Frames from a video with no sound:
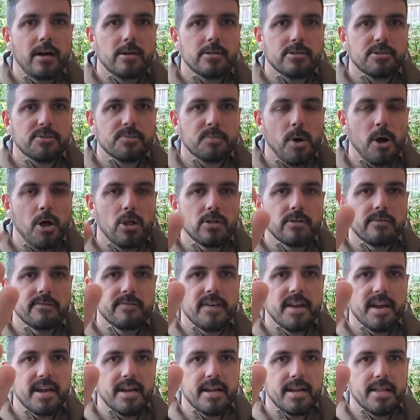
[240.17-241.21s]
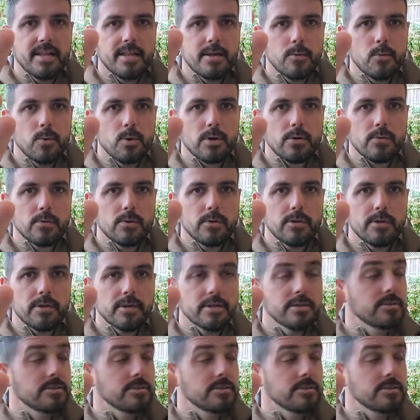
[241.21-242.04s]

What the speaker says: smaller vane, and they work really good.